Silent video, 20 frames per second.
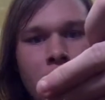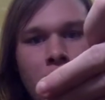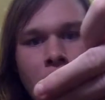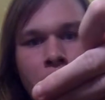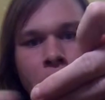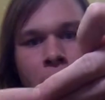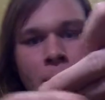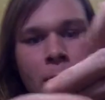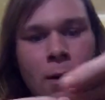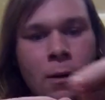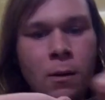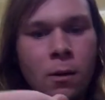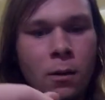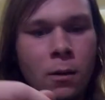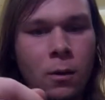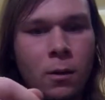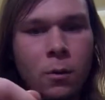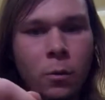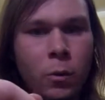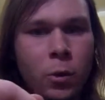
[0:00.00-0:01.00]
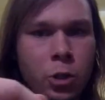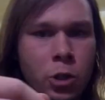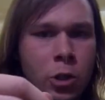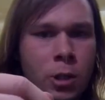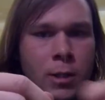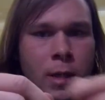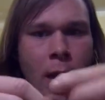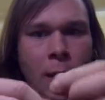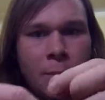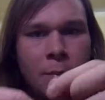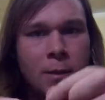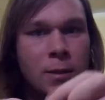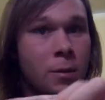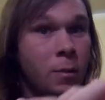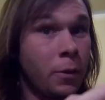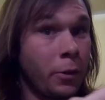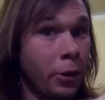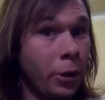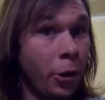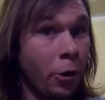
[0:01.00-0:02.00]
my main, which just happens to
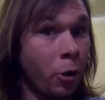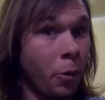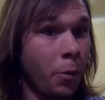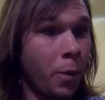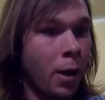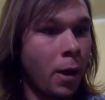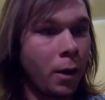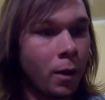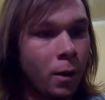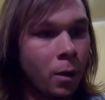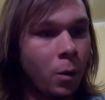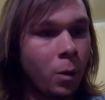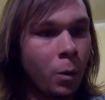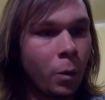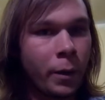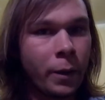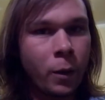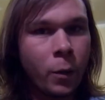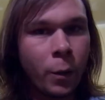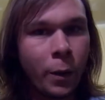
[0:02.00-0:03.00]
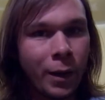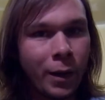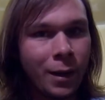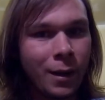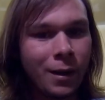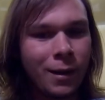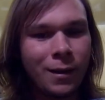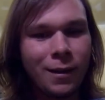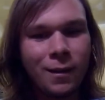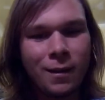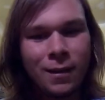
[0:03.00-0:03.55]
be the girdle bug. Wink, wink.